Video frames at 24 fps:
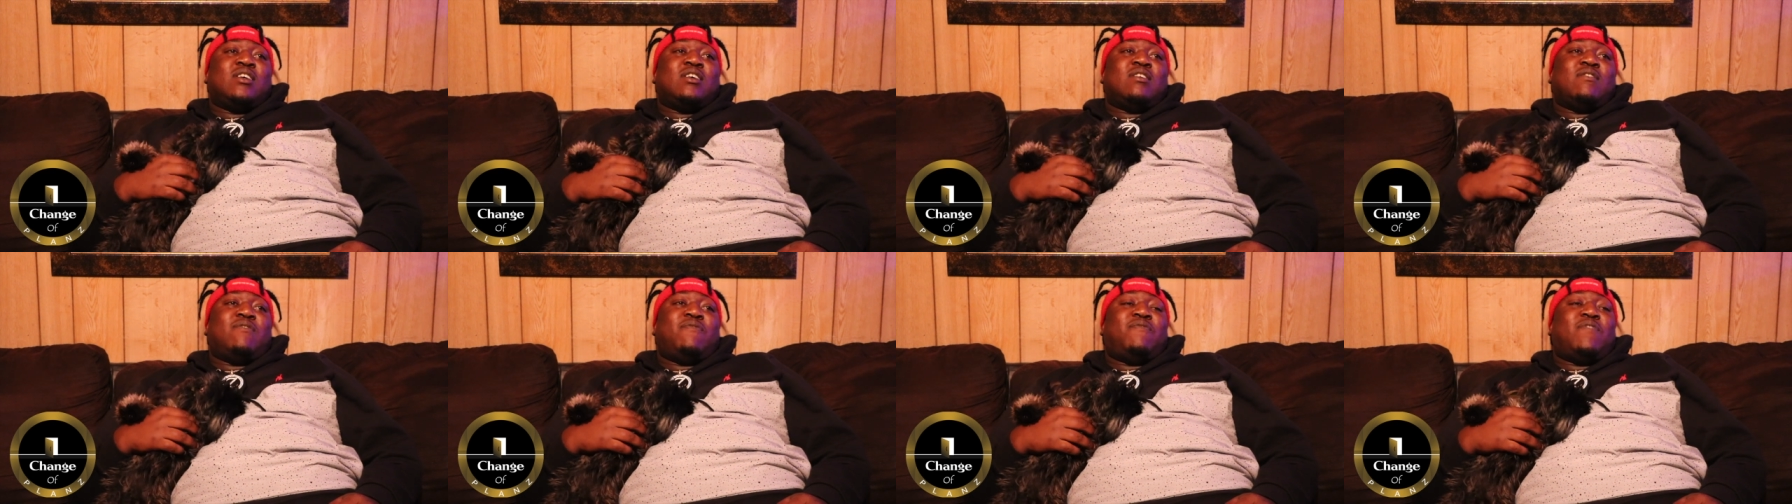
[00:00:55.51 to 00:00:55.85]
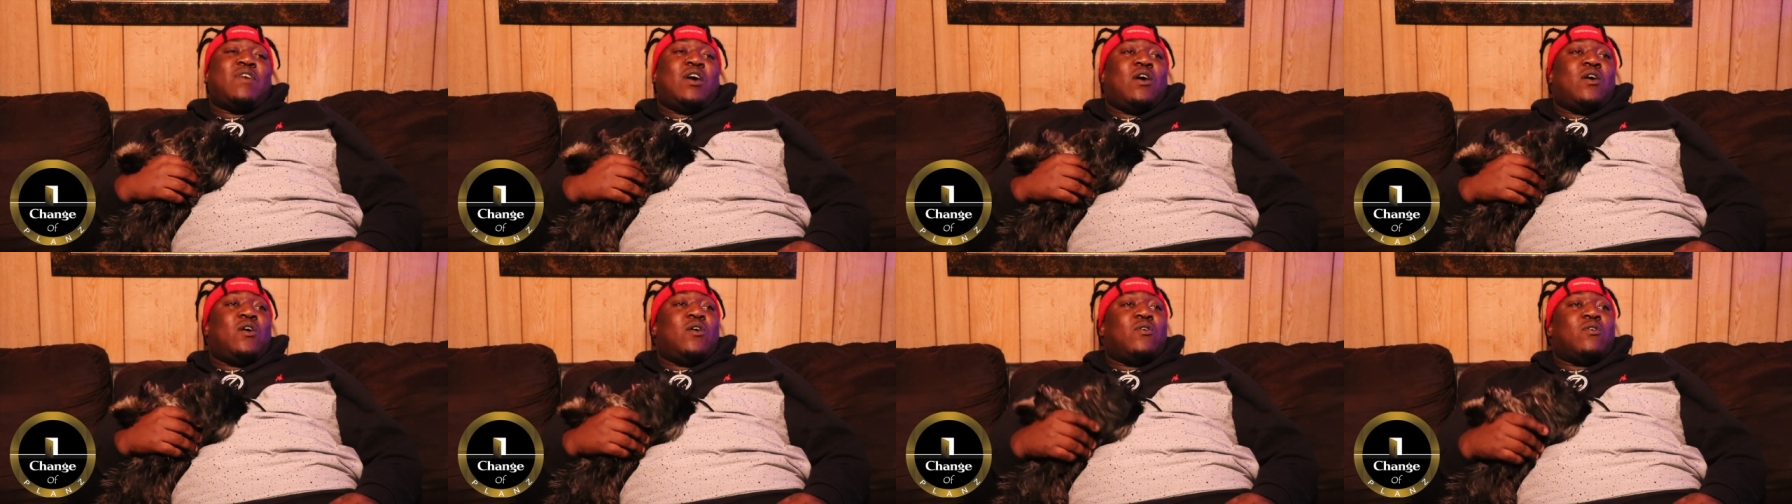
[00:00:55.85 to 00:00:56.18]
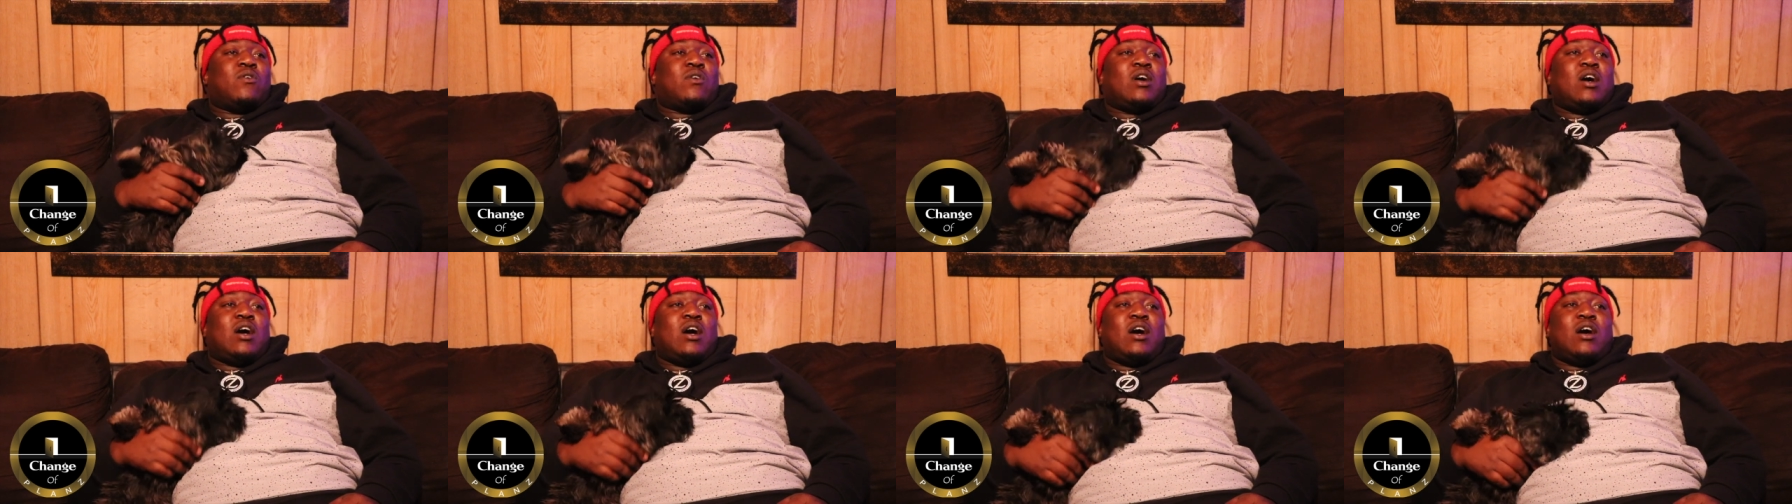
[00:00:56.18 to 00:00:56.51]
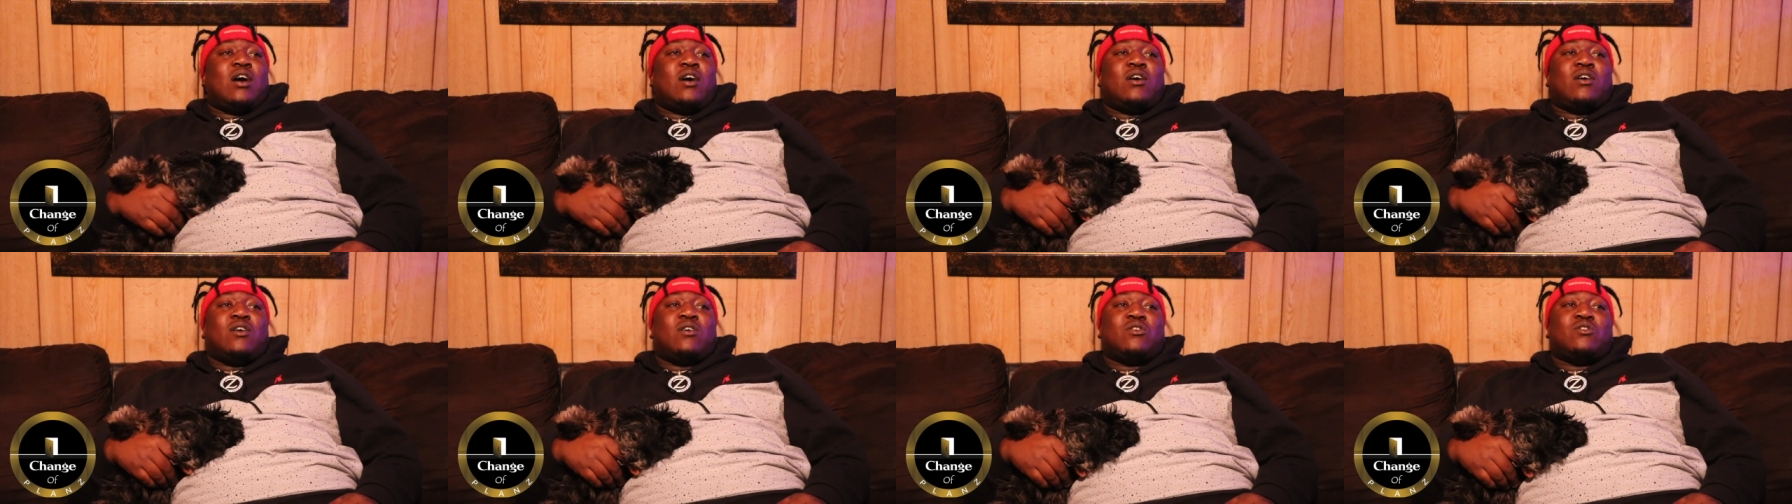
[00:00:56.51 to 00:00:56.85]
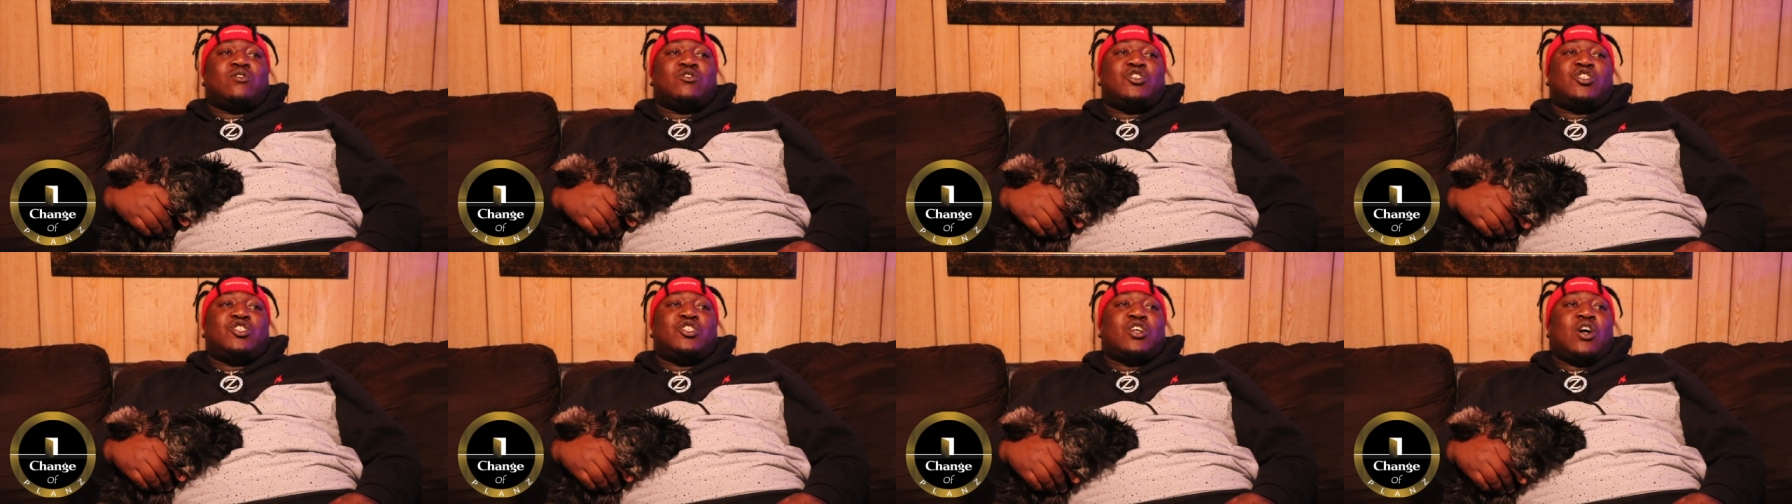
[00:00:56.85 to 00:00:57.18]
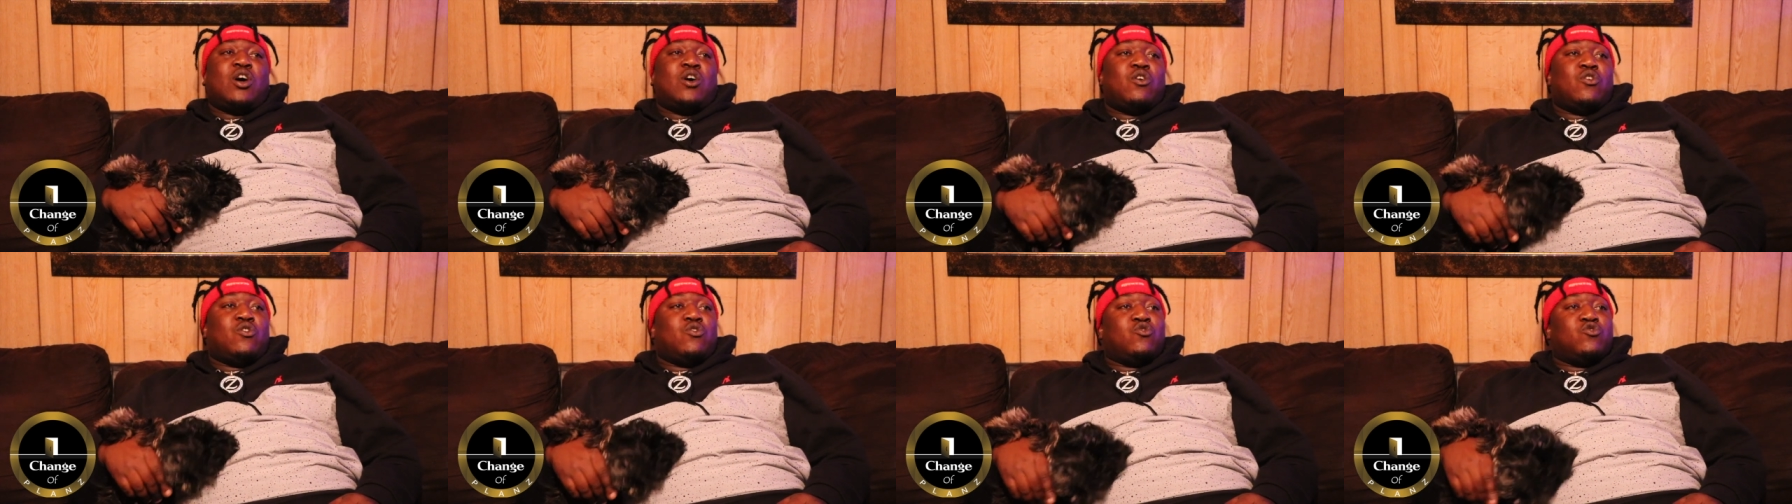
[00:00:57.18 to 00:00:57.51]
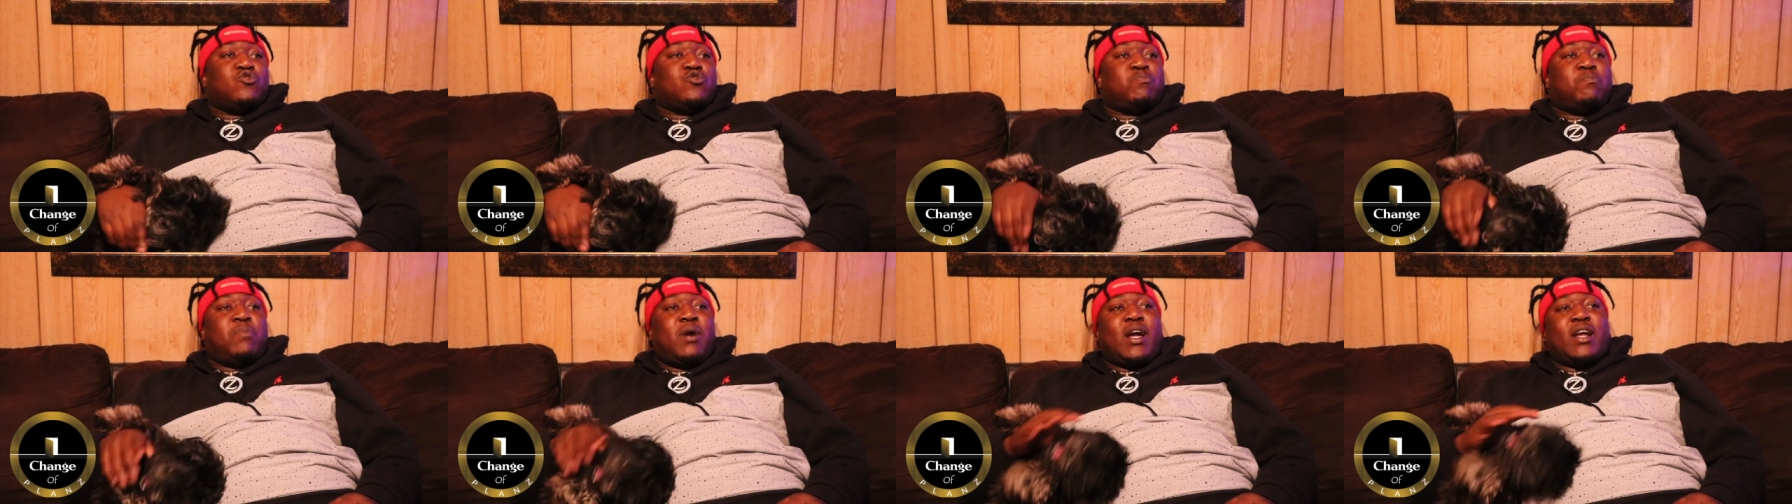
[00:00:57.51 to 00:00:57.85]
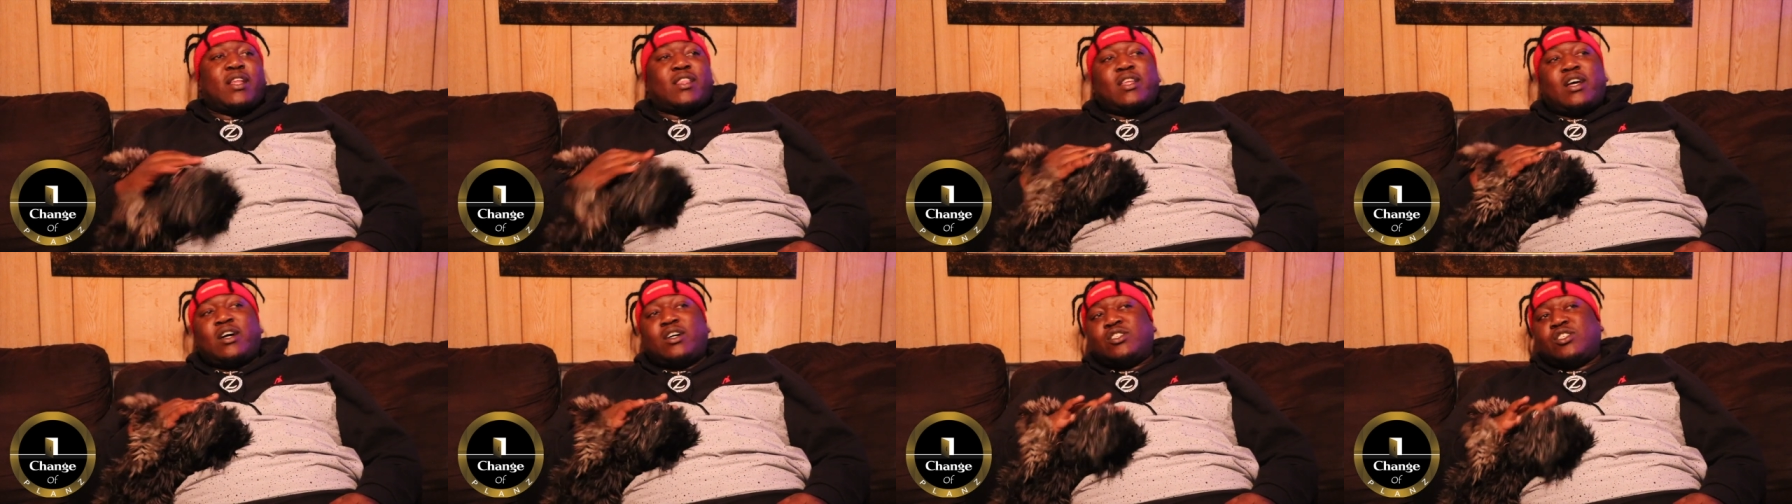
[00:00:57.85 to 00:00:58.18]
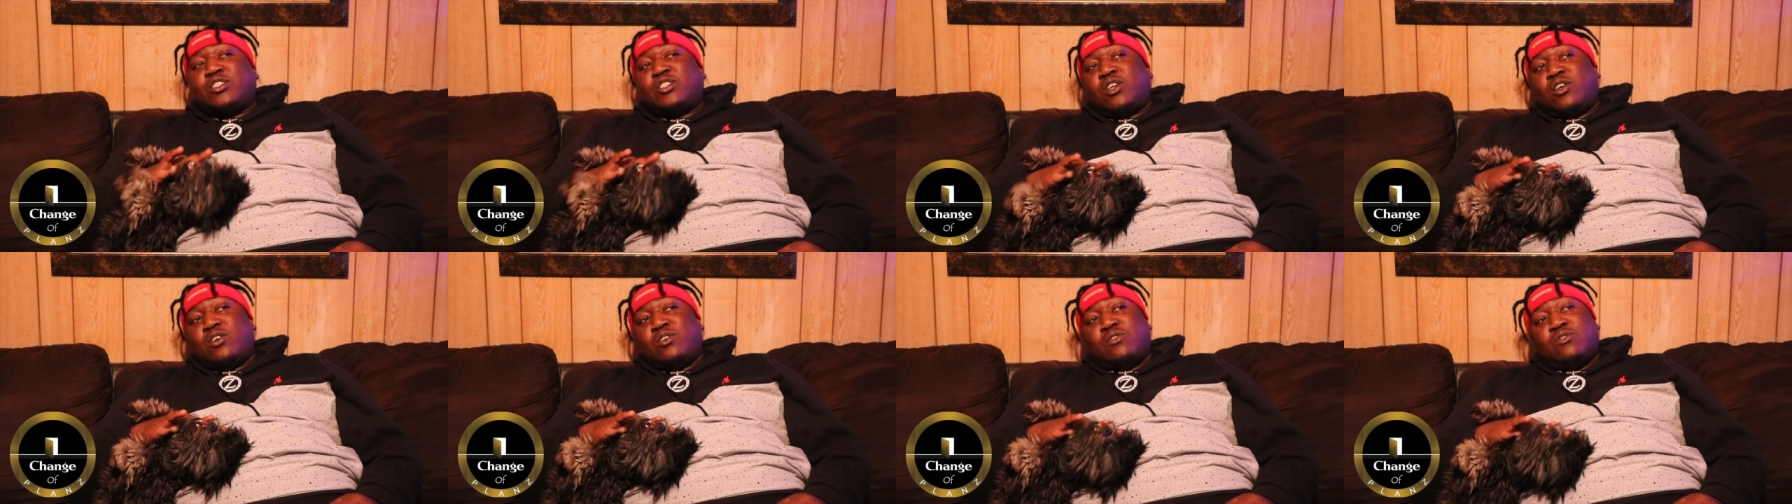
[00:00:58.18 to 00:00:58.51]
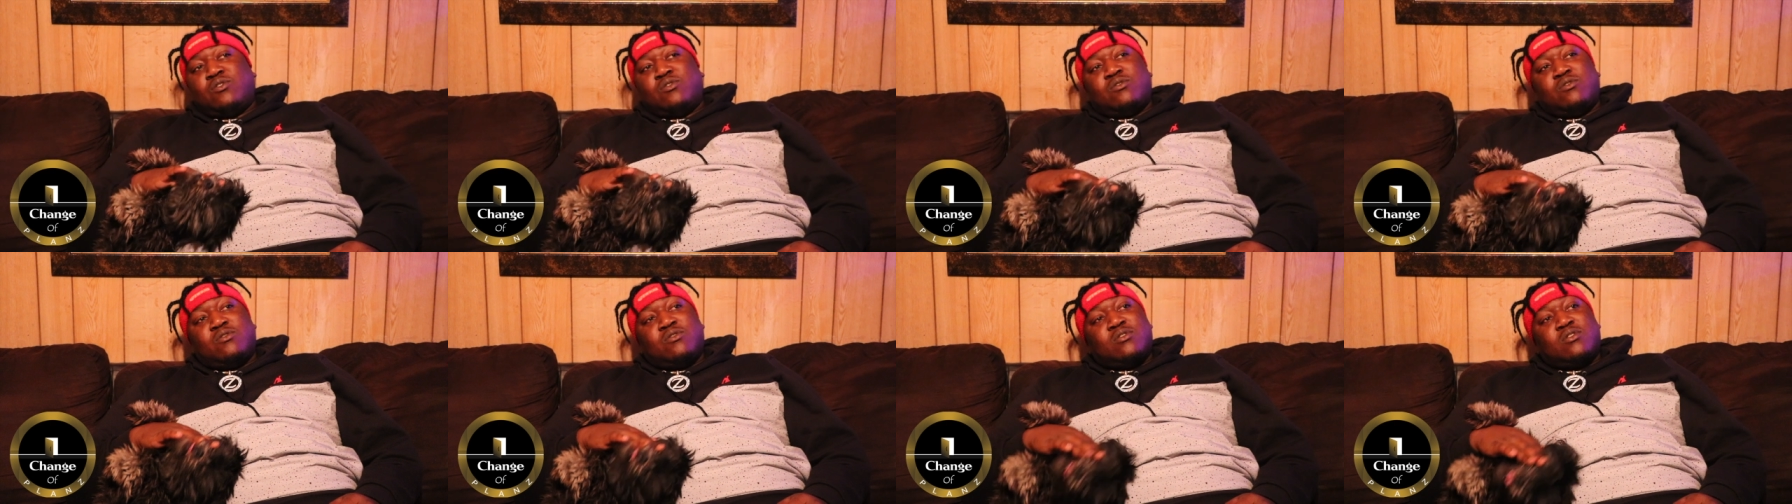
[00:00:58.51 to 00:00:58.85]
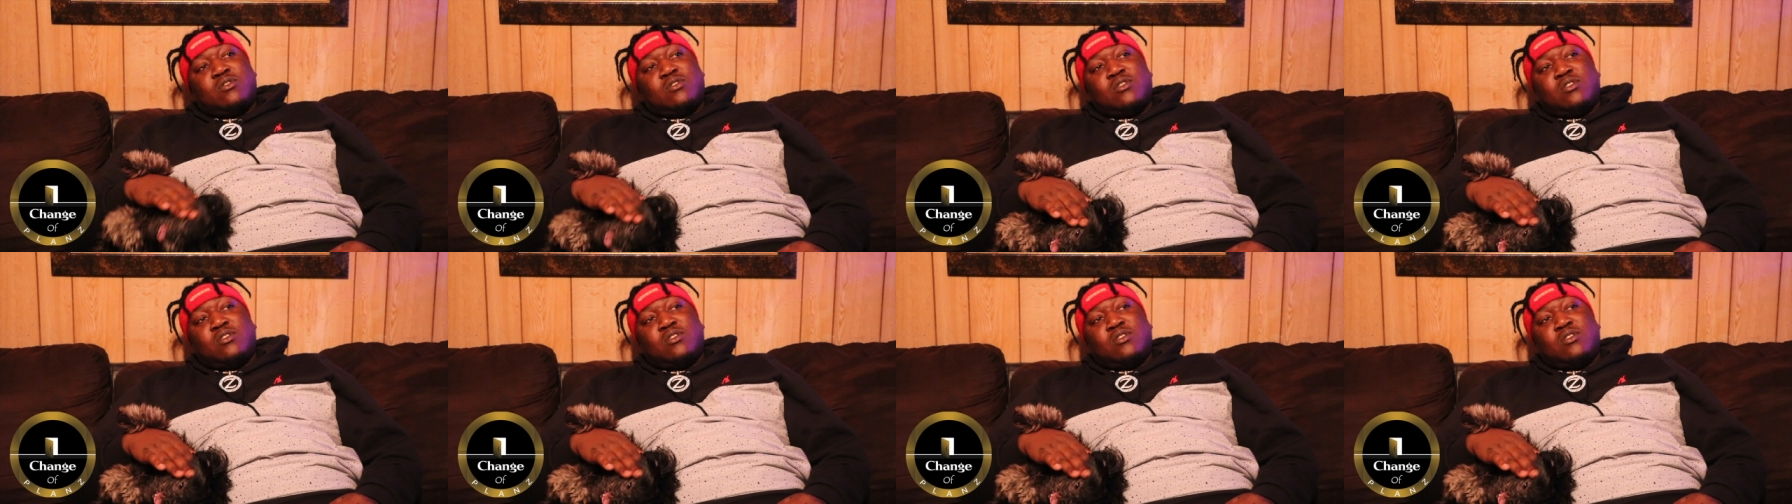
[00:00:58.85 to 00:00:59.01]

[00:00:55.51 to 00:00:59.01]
Phone calls, shows, packed out shows.